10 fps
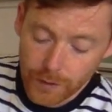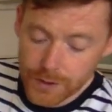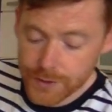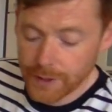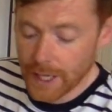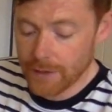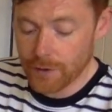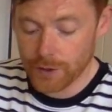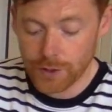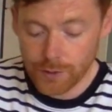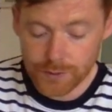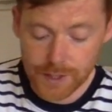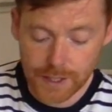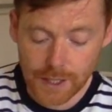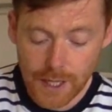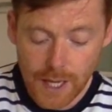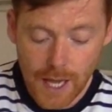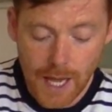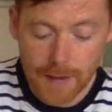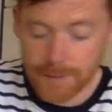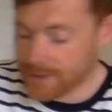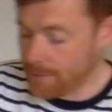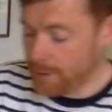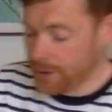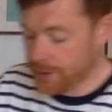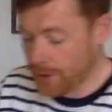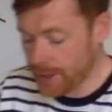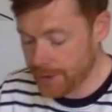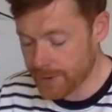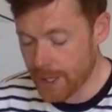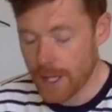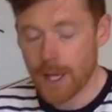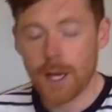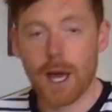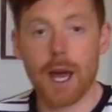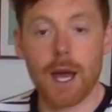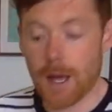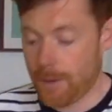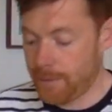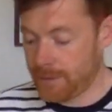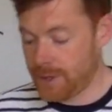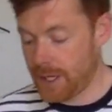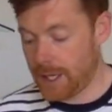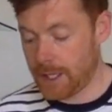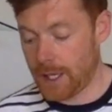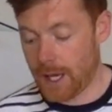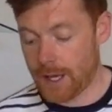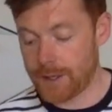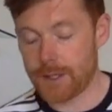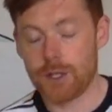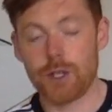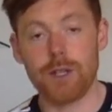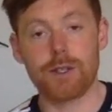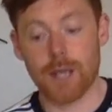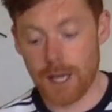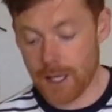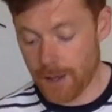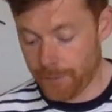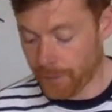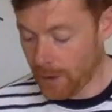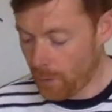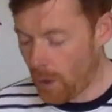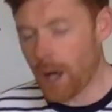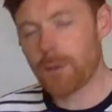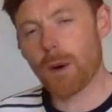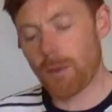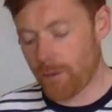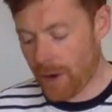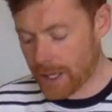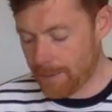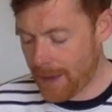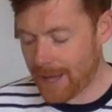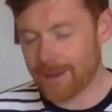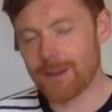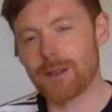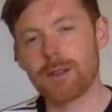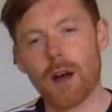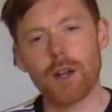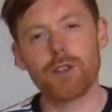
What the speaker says: So again, if you're using a similar size tin as the cheesecake, what I'd probably recommend is not a